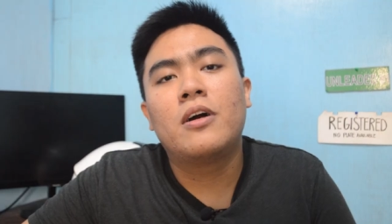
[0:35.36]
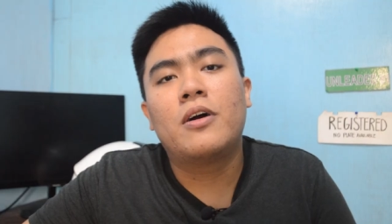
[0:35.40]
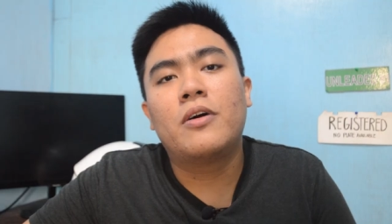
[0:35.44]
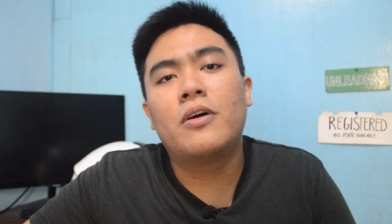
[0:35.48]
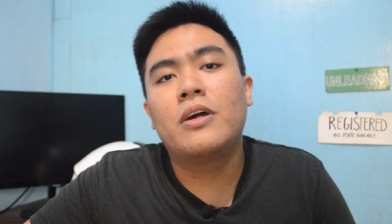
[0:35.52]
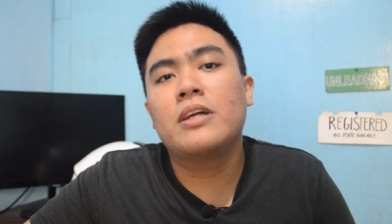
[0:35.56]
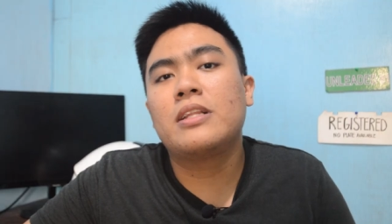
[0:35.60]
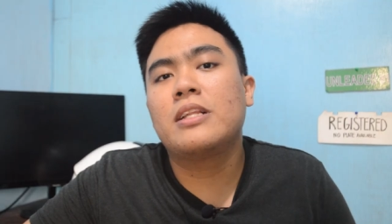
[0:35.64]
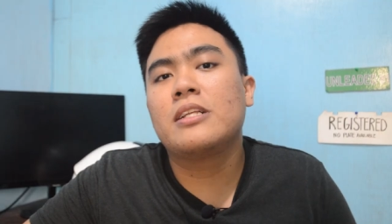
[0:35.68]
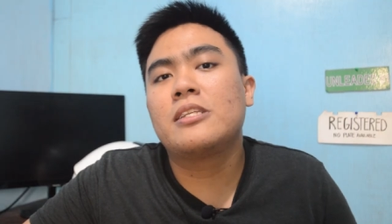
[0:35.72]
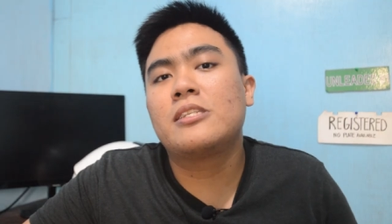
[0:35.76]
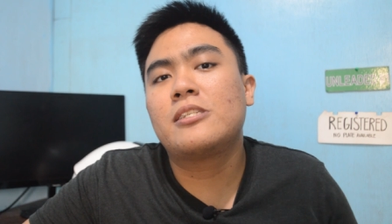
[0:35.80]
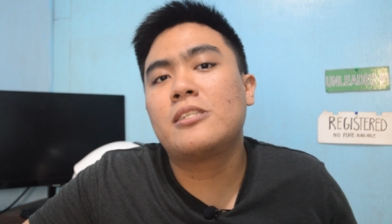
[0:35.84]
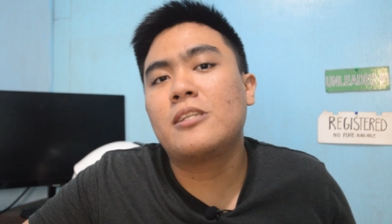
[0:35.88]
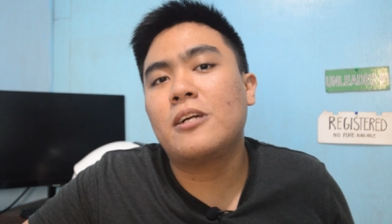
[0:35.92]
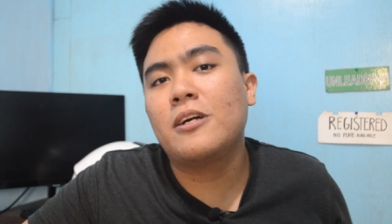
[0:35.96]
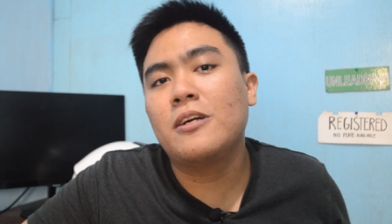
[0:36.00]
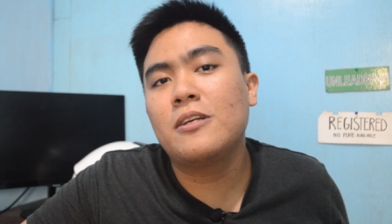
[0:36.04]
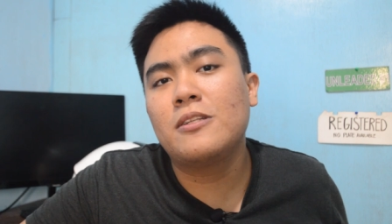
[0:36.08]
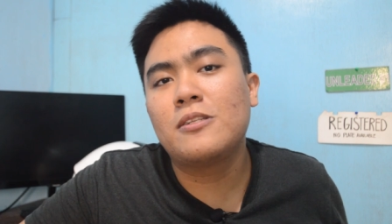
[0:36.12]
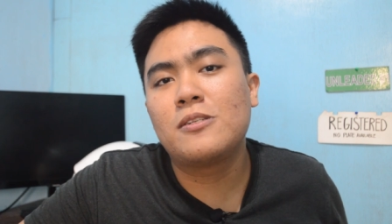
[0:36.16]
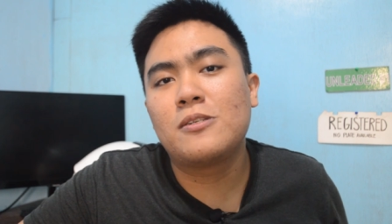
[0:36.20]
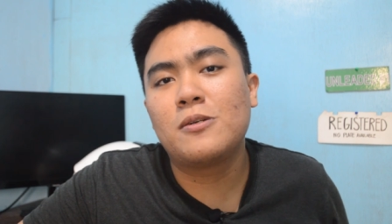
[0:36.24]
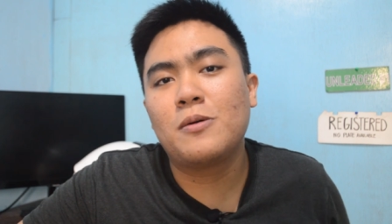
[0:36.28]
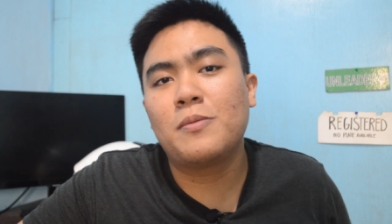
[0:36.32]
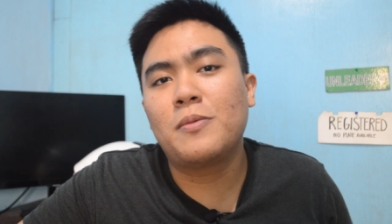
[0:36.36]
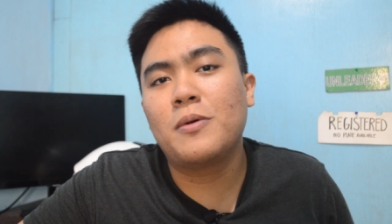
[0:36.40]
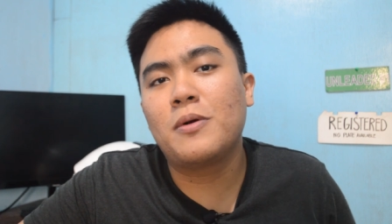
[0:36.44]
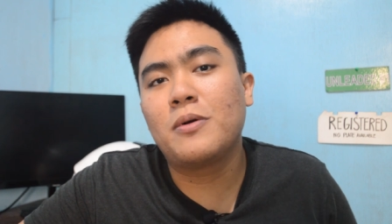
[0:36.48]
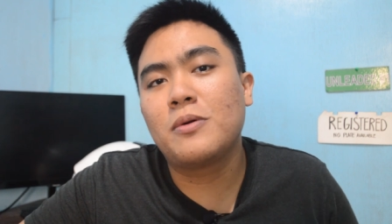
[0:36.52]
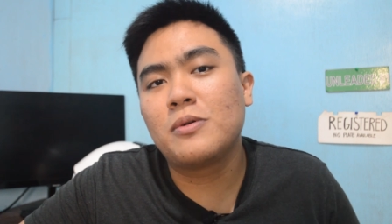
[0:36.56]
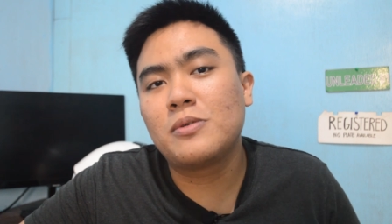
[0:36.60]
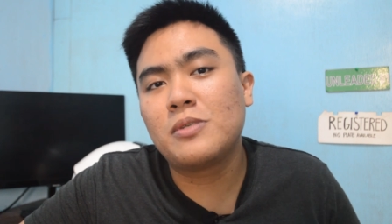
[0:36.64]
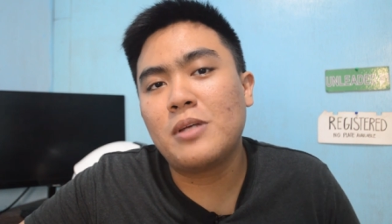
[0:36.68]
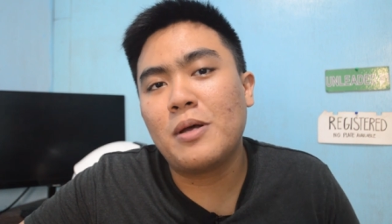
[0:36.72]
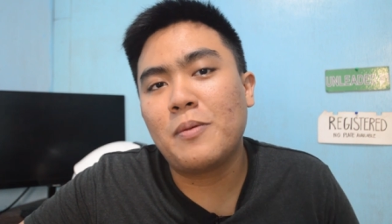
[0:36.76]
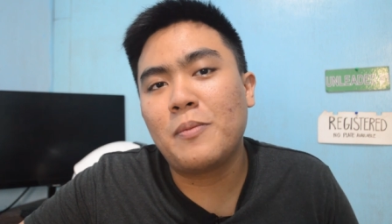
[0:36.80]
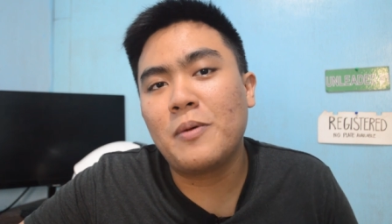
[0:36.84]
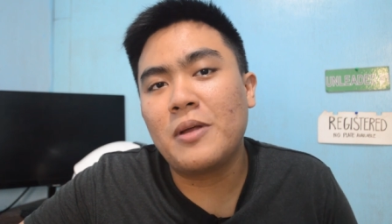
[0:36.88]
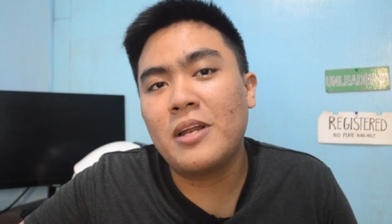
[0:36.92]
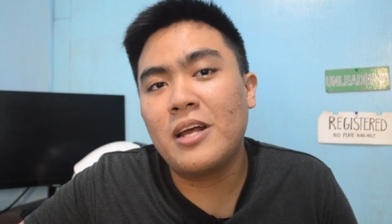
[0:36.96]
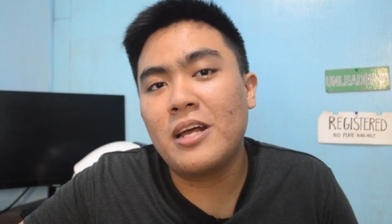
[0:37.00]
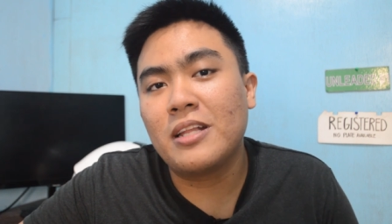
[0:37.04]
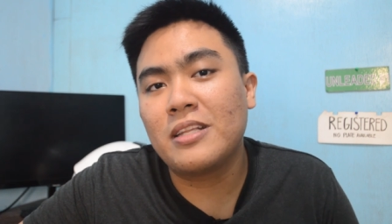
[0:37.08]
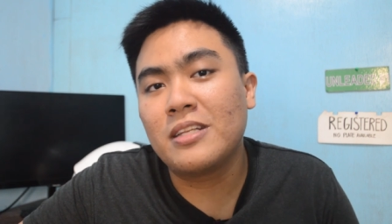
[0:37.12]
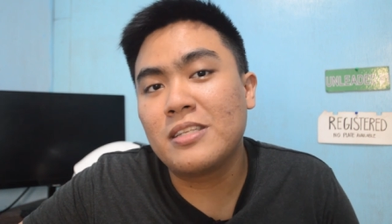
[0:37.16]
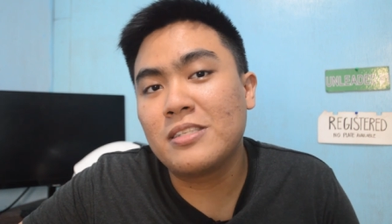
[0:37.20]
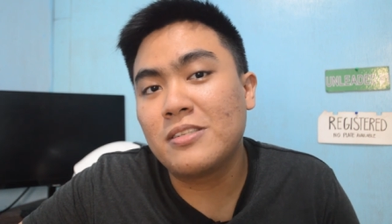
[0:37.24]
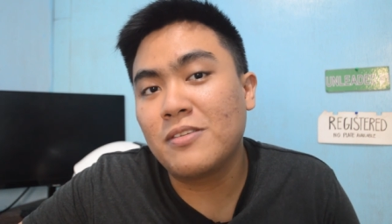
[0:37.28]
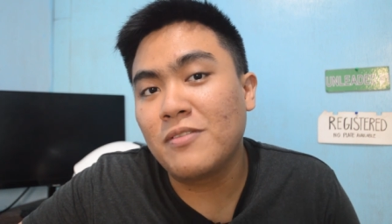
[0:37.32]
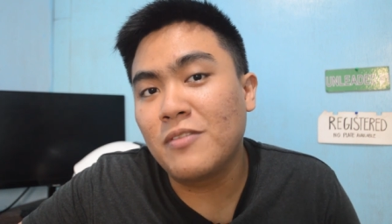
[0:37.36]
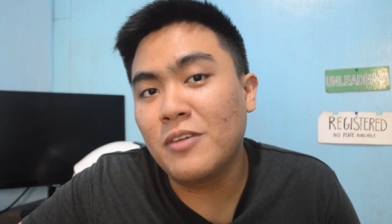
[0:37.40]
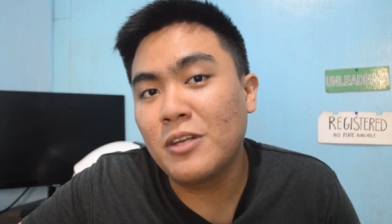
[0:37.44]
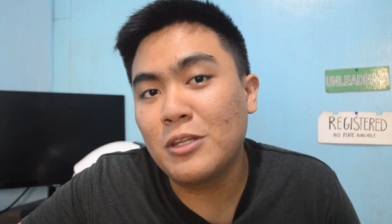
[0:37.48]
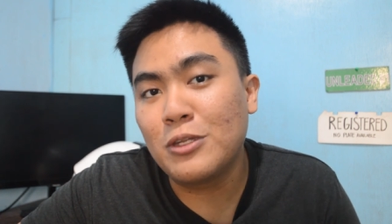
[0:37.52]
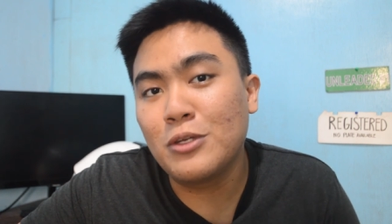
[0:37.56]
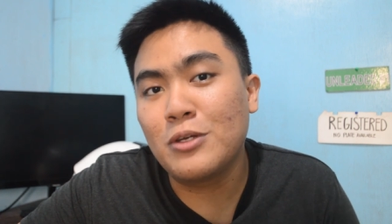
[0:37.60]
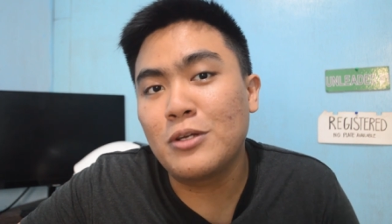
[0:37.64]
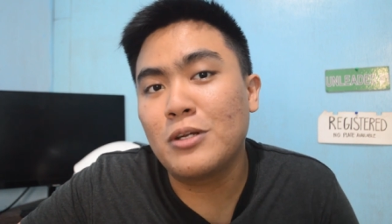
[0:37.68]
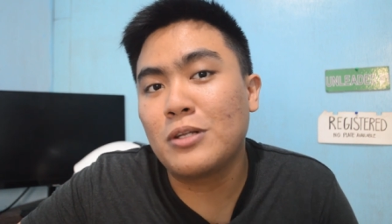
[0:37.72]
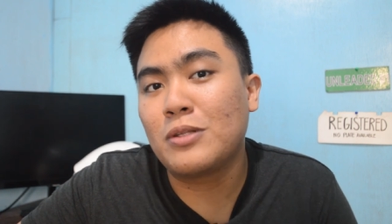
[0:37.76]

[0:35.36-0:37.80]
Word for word: Alright, let's start. So pag-usapan natin sa video